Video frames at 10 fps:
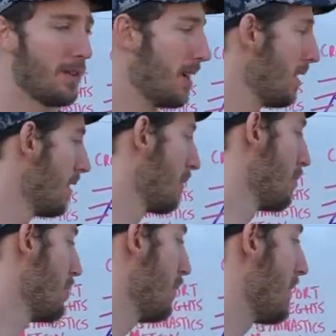right? If we're
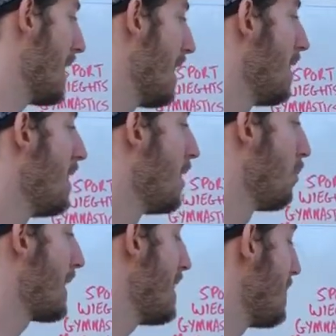doing that,
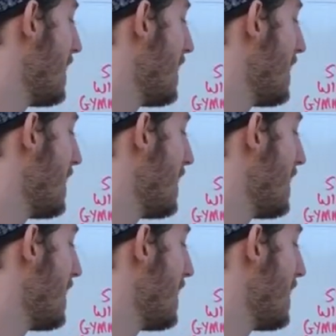we keep